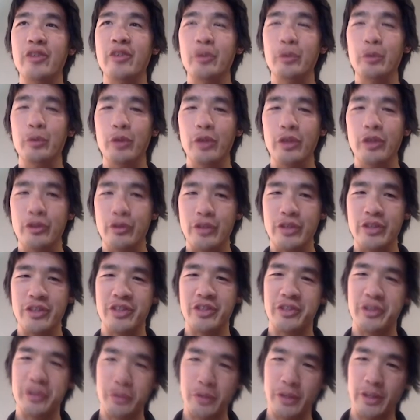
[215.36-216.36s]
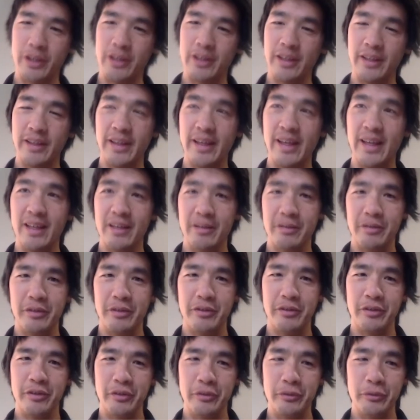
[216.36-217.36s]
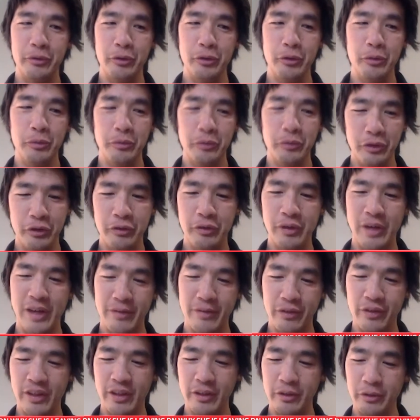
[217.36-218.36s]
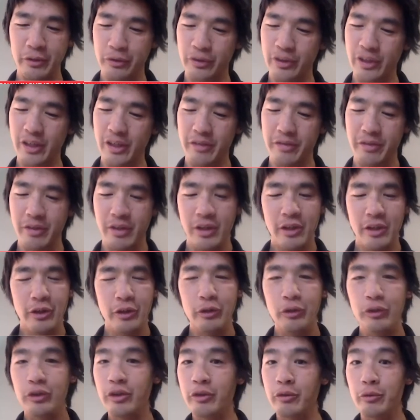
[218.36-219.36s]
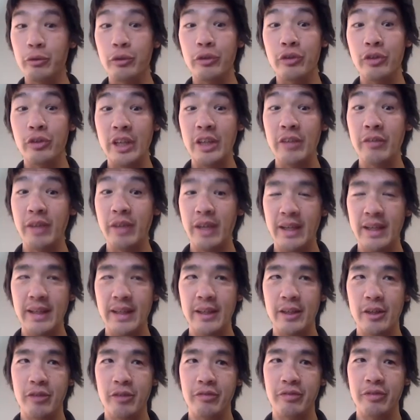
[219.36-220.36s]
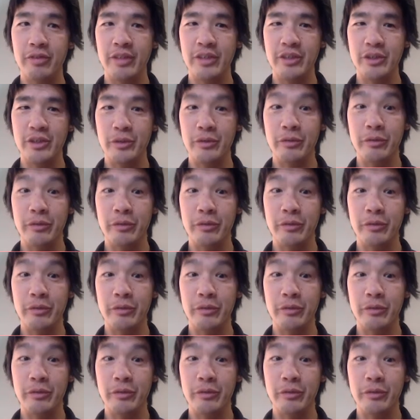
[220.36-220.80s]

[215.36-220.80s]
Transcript: to address directly the elephant in the room, you have said yourself you didn't receive any confidential